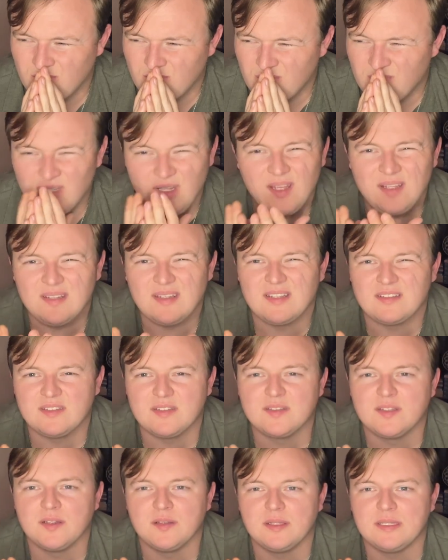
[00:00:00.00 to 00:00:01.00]
not
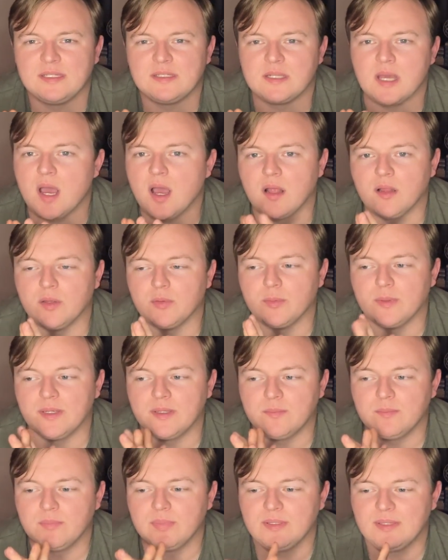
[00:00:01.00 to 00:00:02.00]
necessarily tolerate,
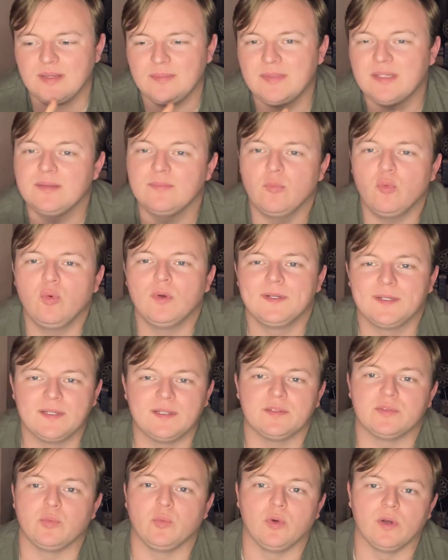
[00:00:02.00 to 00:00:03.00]
but I mean, work
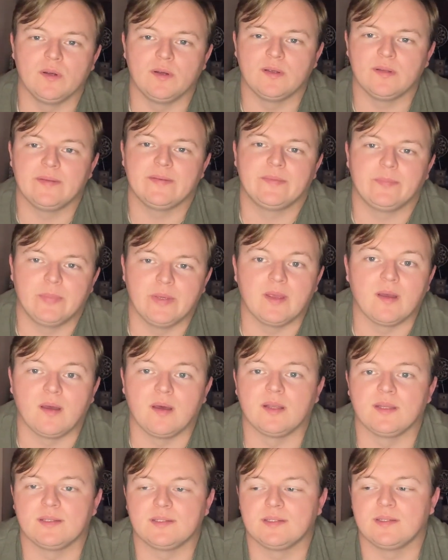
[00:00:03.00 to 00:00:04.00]
is work, let's be
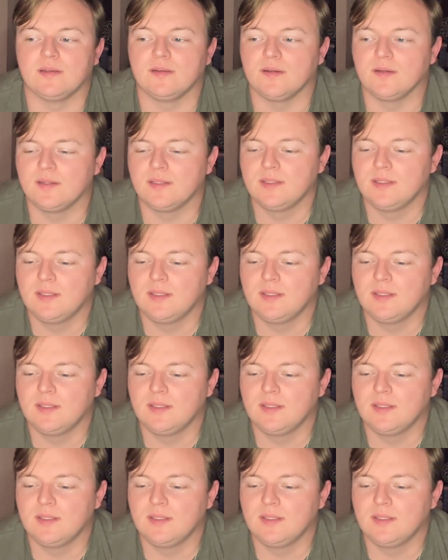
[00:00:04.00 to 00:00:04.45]
honest here.